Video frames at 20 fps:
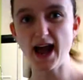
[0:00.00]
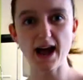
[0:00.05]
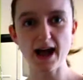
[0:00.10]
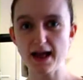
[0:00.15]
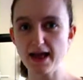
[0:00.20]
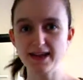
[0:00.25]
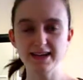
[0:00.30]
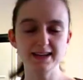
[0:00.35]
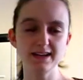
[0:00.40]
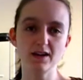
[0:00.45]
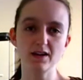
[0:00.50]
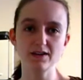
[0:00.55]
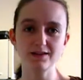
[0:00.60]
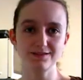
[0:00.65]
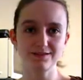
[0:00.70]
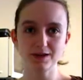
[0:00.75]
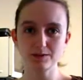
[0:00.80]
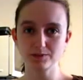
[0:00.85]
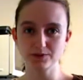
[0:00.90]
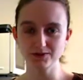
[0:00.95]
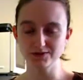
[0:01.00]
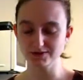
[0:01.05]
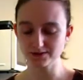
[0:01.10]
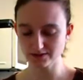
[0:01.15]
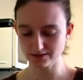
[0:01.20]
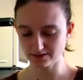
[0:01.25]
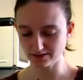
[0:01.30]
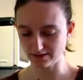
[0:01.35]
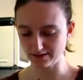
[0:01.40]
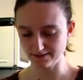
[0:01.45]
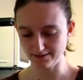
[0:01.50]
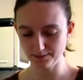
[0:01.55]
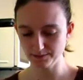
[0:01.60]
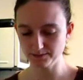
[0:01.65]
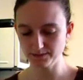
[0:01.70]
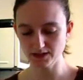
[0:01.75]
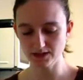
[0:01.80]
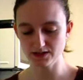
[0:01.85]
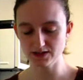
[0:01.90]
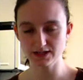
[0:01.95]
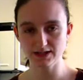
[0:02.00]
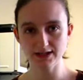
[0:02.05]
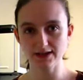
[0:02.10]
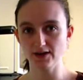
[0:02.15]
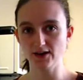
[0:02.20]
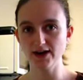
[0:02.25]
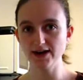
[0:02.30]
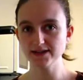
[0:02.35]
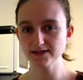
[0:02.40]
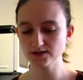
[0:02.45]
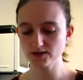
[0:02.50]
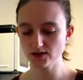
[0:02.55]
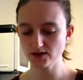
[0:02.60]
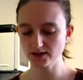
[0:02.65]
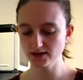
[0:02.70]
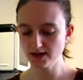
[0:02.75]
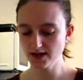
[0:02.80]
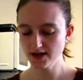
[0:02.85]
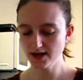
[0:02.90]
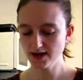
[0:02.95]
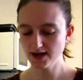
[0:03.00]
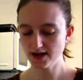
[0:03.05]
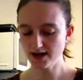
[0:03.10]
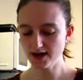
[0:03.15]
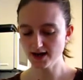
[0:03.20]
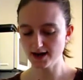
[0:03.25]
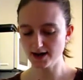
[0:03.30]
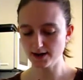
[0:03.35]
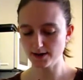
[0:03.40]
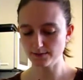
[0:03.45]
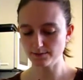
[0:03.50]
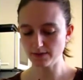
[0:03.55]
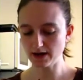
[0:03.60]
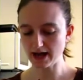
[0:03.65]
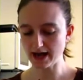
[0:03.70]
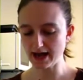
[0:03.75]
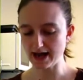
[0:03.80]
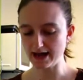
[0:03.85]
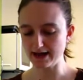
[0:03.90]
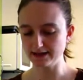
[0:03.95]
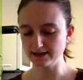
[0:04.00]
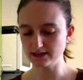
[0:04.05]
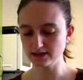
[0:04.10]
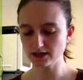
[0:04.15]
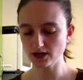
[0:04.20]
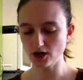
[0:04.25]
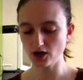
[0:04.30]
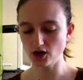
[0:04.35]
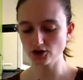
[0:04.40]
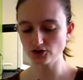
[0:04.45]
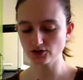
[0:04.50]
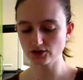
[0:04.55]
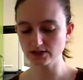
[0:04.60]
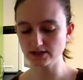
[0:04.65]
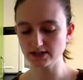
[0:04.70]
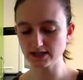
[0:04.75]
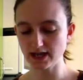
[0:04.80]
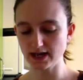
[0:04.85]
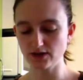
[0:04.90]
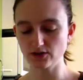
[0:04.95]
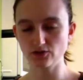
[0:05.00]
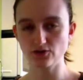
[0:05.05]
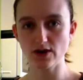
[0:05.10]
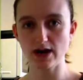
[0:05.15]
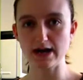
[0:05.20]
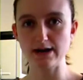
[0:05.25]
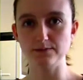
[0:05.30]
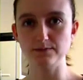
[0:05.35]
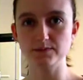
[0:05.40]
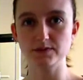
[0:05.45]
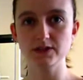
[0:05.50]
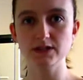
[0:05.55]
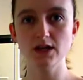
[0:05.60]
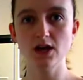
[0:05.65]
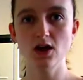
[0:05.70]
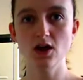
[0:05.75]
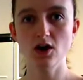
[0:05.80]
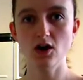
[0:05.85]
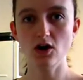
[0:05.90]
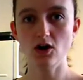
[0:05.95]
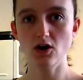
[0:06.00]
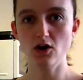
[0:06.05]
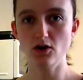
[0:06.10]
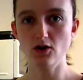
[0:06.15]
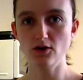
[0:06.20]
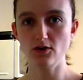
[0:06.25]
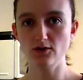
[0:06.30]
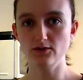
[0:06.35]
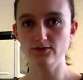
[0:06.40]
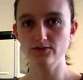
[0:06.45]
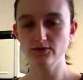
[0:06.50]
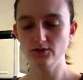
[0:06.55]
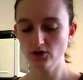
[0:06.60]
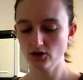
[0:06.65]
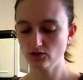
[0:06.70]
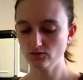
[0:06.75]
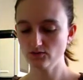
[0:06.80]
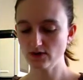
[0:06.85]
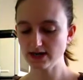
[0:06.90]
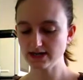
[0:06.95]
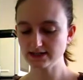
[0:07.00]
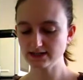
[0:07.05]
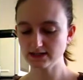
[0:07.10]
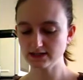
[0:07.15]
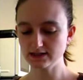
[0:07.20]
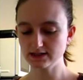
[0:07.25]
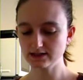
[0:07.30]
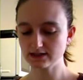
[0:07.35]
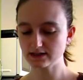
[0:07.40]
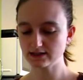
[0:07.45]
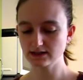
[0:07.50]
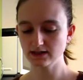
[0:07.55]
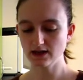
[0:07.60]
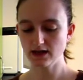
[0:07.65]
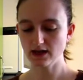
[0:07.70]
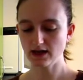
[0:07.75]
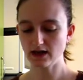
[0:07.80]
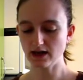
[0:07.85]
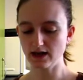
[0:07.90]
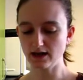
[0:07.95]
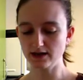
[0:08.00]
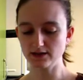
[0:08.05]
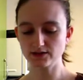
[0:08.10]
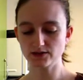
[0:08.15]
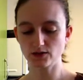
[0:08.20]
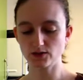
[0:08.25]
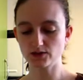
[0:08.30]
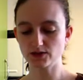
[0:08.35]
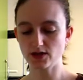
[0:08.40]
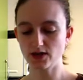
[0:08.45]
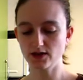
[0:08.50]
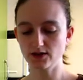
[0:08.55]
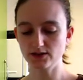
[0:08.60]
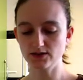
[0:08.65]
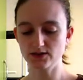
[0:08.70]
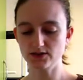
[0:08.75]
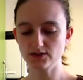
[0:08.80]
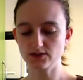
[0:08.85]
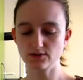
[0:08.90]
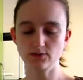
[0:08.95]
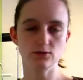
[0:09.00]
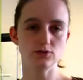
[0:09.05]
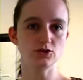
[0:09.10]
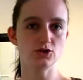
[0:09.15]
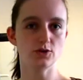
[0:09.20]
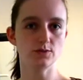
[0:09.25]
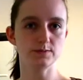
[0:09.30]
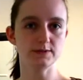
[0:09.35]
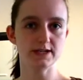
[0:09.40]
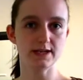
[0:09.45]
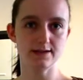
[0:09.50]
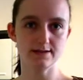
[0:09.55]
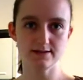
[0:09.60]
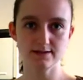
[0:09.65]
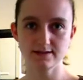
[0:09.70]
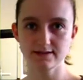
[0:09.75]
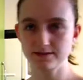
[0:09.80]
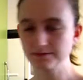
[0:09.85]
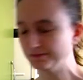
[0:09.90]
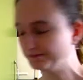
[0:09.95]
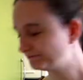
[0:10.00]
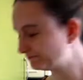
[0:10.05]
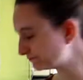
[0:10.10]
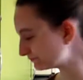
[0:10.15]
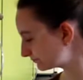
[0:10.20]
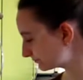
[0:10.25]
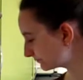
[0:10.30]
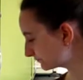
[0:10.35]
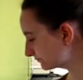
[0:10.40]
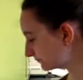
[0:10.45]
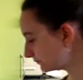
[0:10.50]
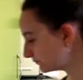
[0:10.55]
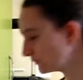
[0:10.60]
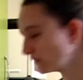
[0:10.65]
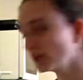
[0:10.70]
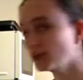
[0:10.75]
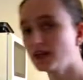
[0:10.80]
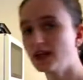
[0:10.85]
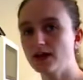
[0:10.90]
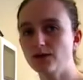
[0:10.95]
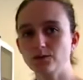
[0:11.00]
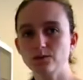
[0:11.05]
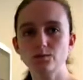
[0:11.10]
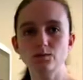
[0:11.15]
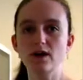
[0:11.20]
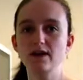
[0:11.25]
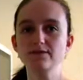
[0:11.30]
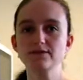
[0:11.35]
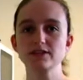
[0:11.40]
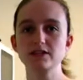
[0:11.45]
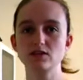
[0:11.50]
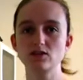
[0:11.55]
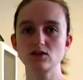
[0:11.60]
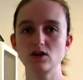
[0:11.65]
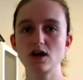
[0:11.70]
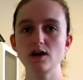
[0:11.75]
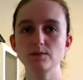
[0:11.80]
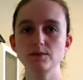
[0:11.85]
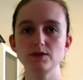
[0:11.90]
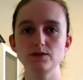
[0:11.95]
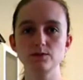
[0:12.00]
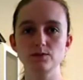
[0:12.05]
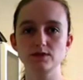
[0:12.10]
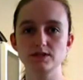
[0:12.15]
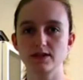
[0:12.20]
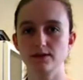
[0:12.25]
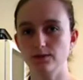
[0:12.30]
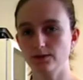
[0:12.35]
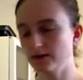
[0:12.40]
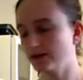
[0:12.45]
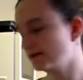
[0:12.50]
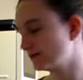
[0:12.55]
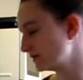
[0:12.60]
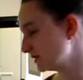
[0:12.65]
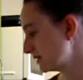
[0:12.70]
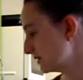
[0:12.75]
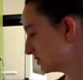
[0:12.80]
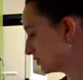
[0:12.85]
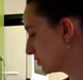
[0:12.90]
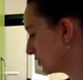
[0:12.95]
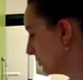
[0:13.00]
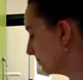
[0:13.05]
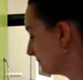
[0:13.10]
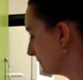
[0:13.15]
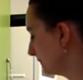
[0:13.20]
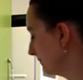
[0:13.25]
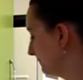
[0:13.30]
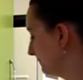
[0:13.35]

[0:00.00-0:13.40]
any kind of apples that you can get your hands on, and 110 grams of raisins, sultanas or chopped dates. Again, whatever's in your cupboard, whatever's in the shop.